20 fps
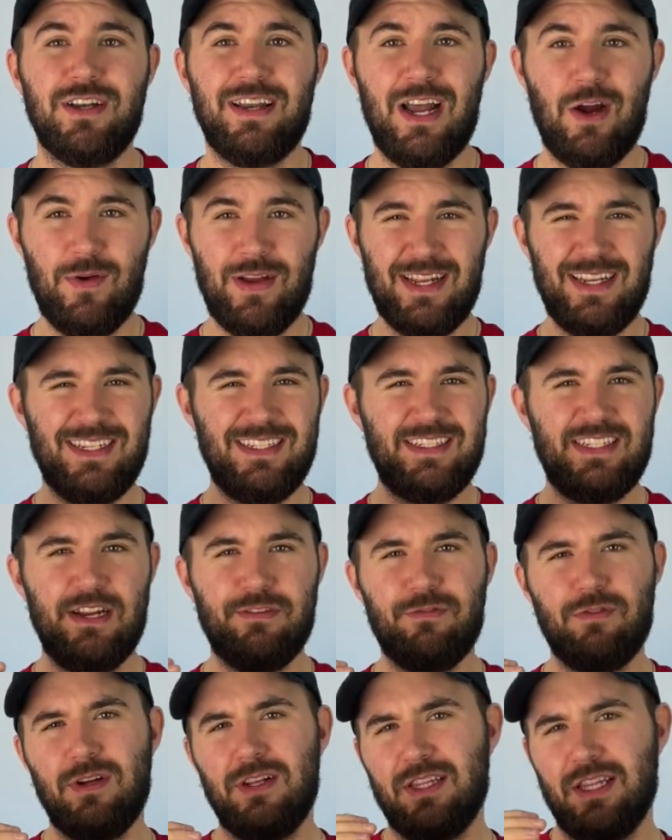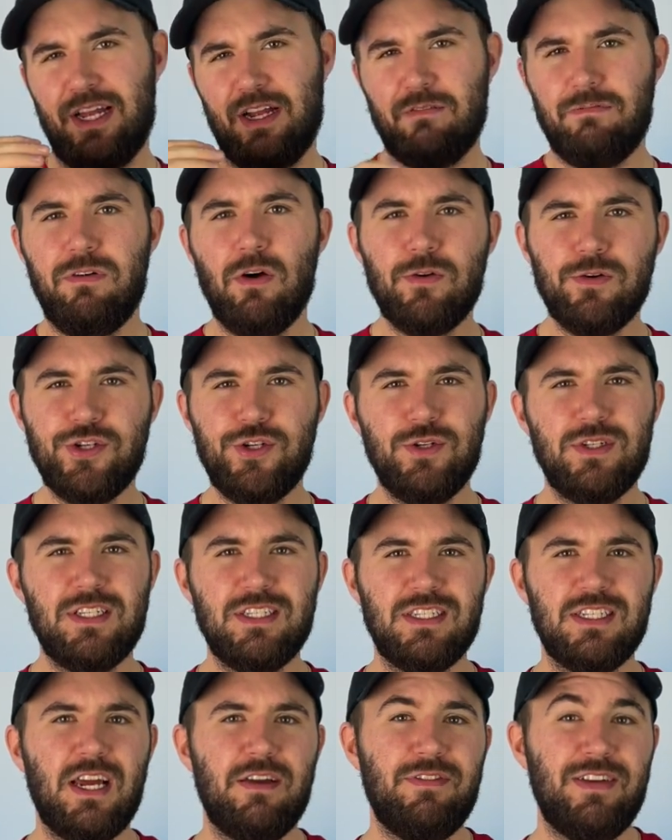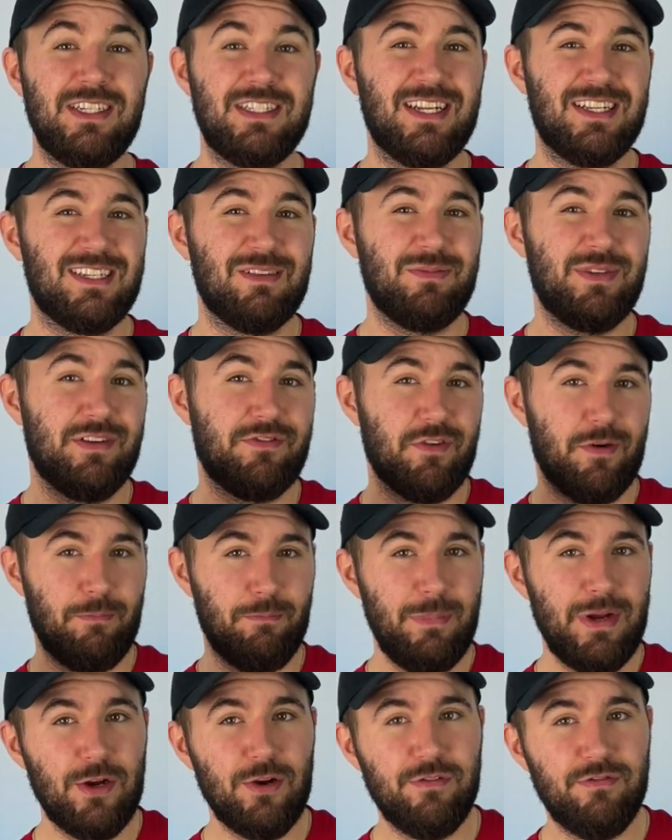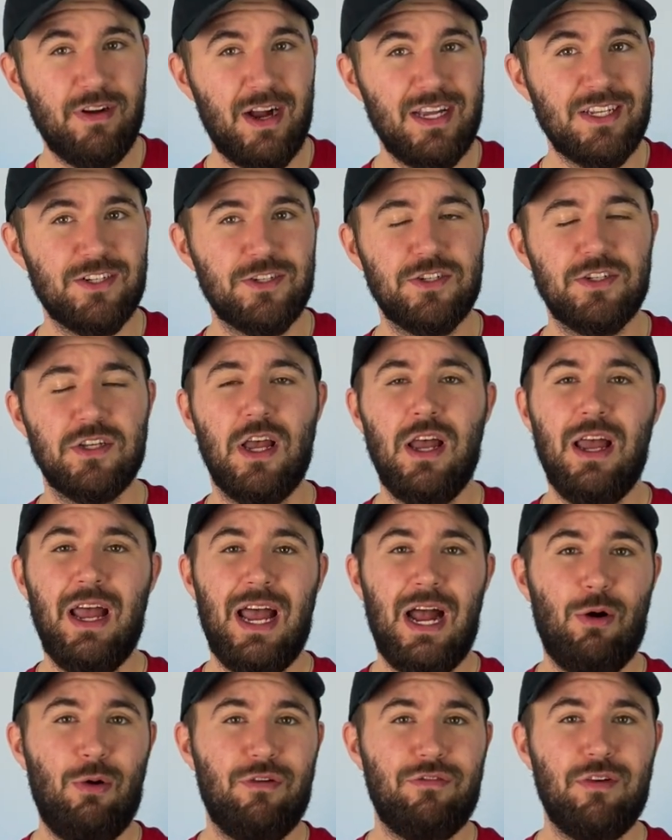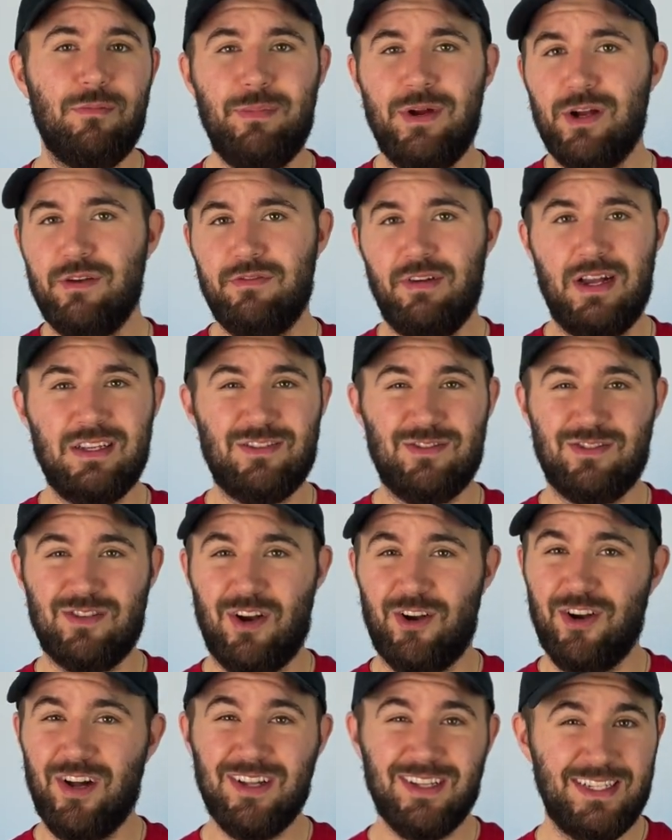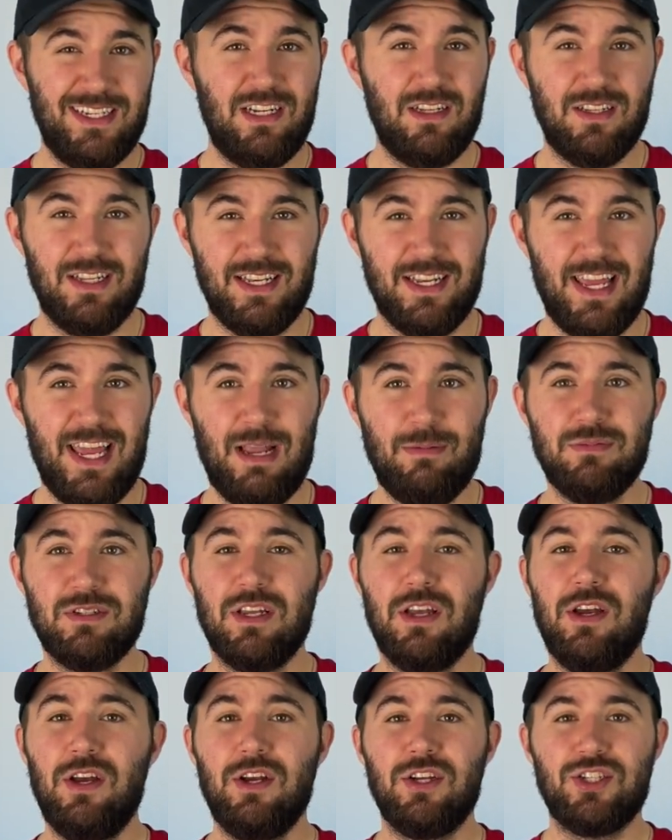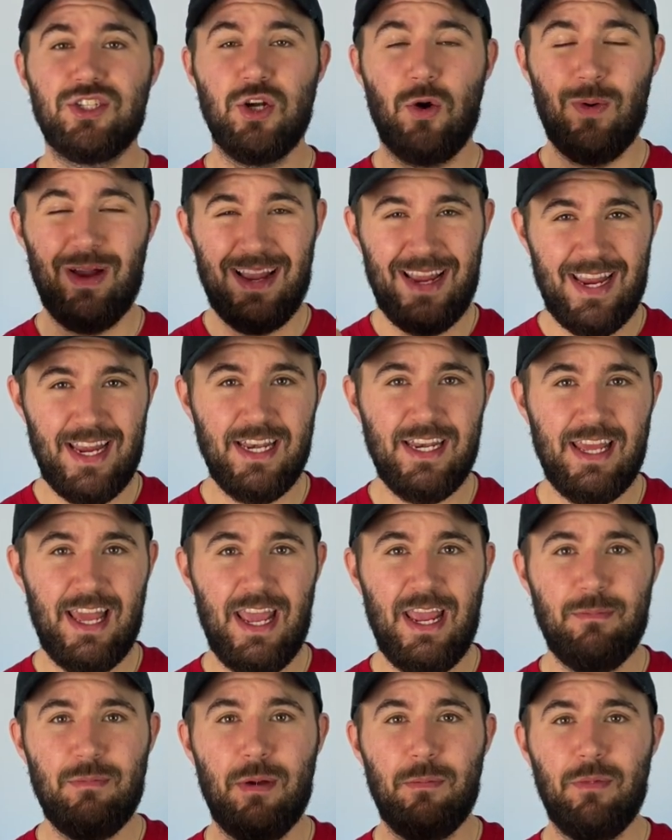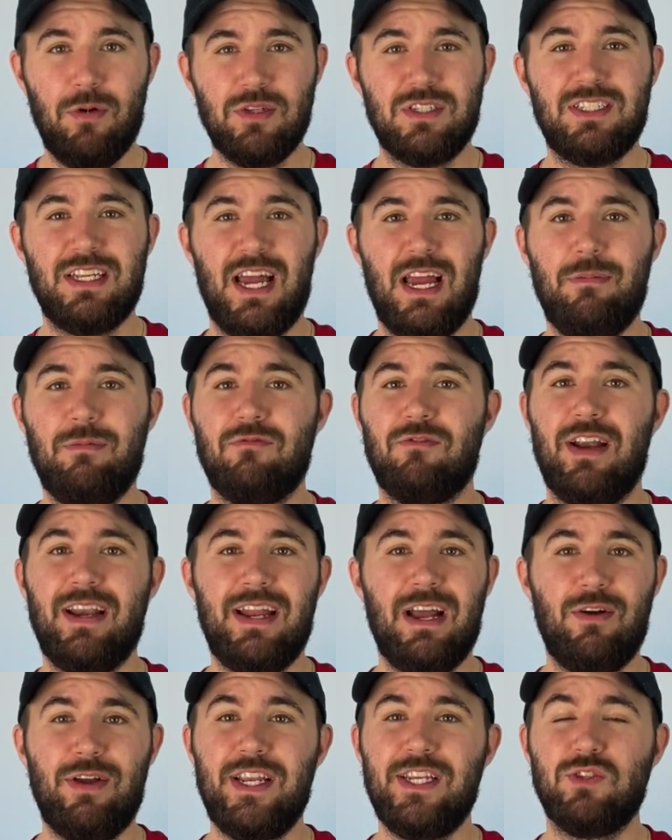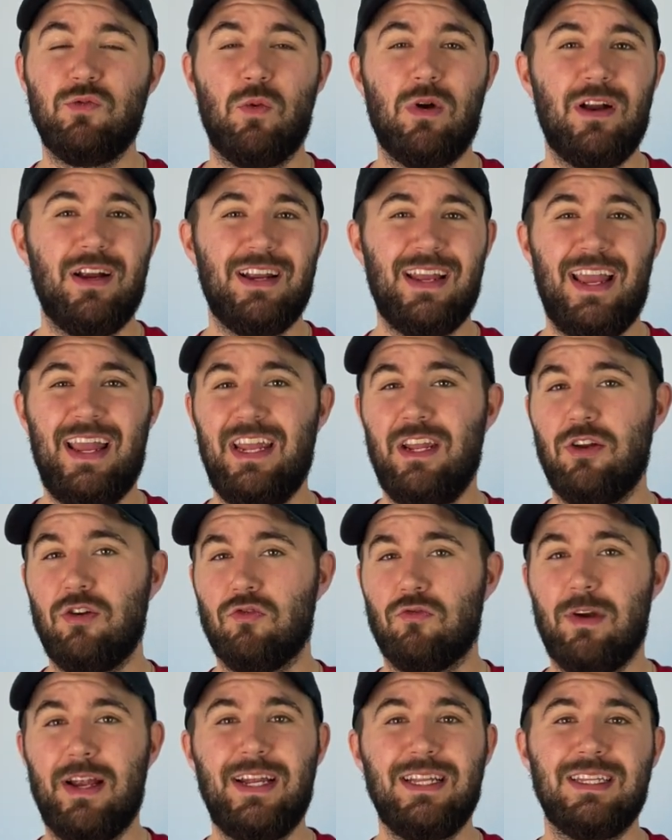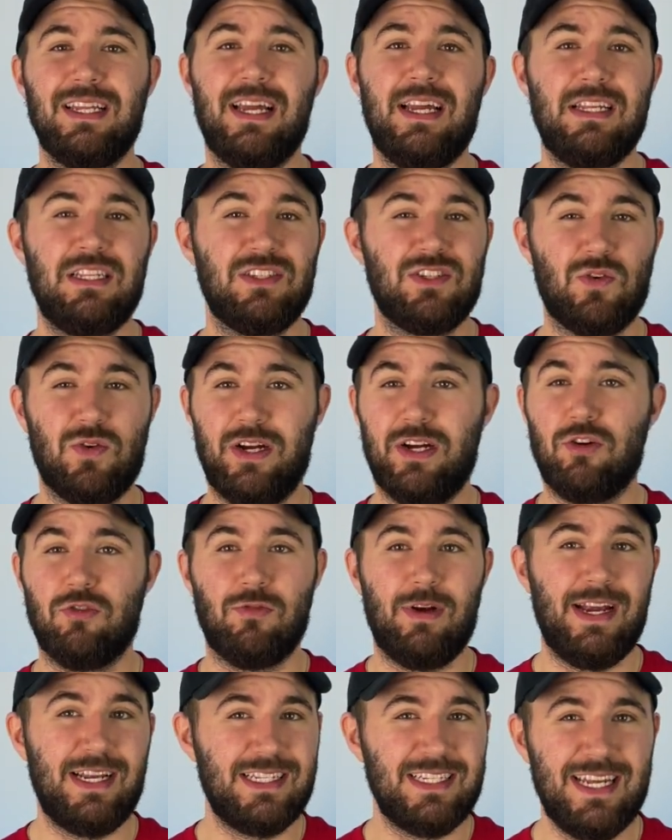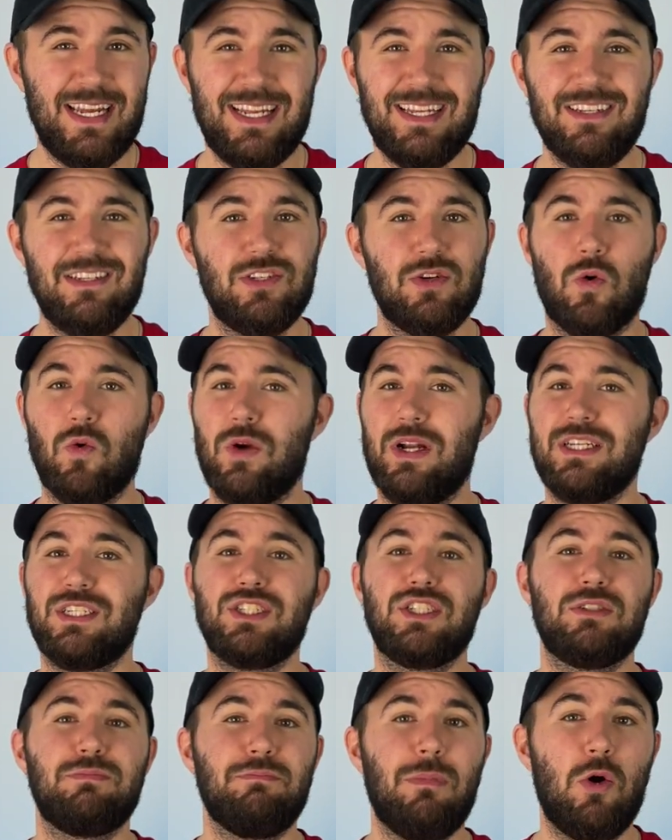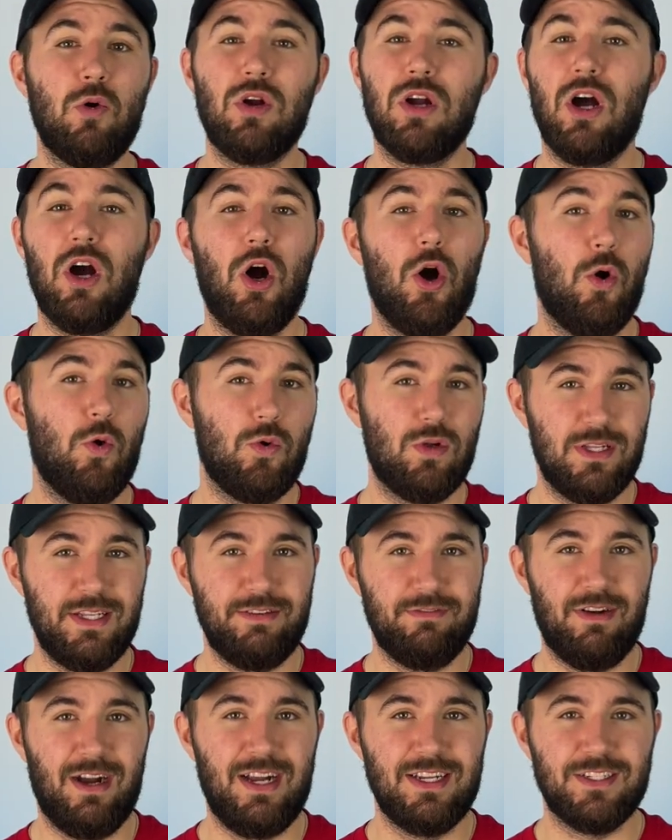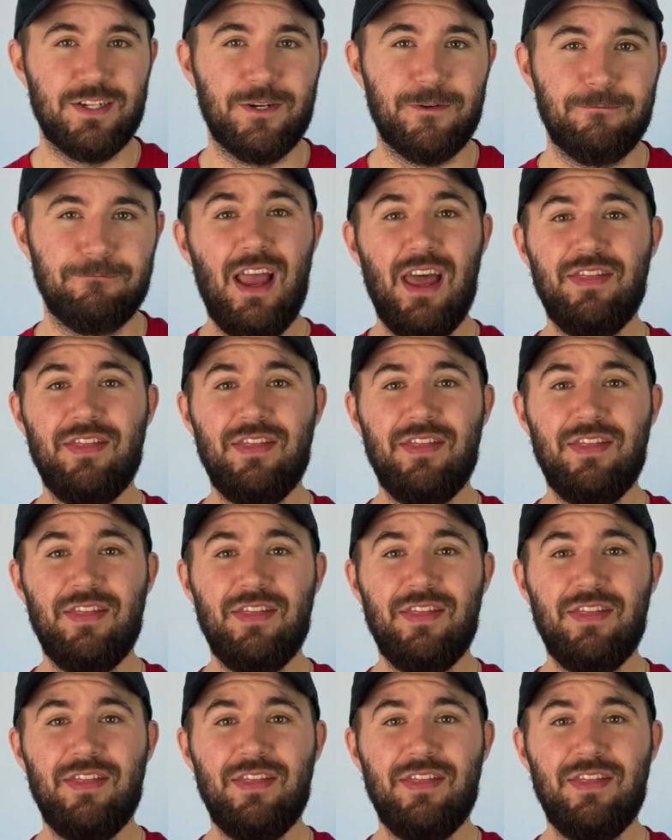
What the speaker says: Now in different like photo shoots and stuff, he's done some different mirrored visors. However, mirrored visors are not legal in games. So in game, most time right now, he's wearing a gray lens or a gray tint or a smoke Oakley visor.